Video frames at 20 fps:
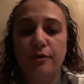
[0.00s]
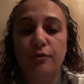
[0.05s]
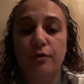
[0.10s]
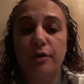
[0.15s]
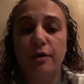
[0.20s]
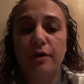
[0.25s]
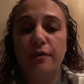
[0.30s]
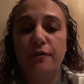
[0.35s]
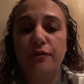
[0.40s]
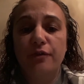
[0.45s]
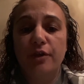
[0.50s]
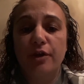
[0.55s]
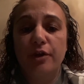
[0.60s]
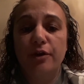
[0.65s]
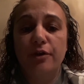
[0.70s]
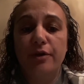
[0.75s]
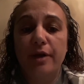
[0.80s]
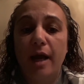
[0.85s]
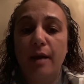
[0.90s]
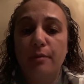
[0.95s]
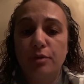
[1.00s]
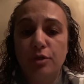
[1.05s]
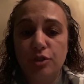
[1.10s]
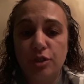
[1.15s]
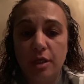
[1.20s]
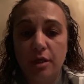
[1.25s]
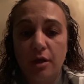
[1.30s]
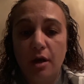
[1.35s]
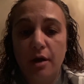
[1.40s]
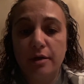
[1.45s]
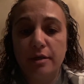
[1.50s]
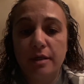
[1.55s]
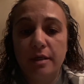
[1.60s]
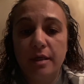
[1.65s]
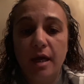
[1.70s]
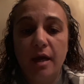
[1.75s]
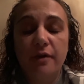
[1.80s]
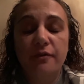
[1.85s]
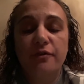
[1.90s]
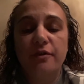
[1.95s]
Or if they're not pushing hard
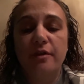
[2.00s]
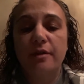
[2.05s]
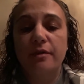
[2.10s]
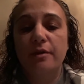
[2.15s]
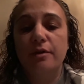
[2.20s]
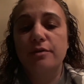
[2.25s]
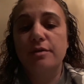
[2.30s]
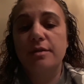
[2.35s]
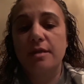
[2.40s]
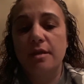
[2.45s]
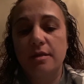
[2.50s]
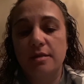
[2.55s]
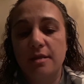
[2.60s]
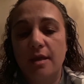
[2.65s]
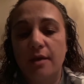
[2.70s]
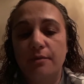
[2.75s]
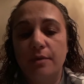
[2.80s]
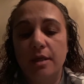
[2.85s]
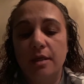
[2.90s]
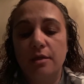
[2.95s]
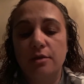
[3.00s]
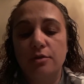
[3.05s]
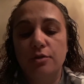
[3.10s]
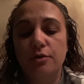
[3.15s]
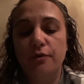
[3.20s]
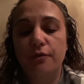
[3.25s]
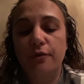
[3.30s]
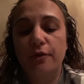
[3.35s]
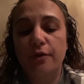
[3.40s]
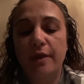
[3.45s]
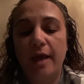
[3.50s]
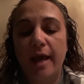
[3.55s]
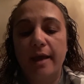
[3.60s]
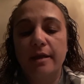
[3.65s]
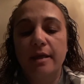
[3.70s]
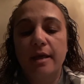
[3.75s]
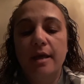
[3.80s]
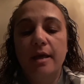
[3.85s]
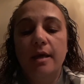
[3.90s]
enough, then there's things that we can do for that.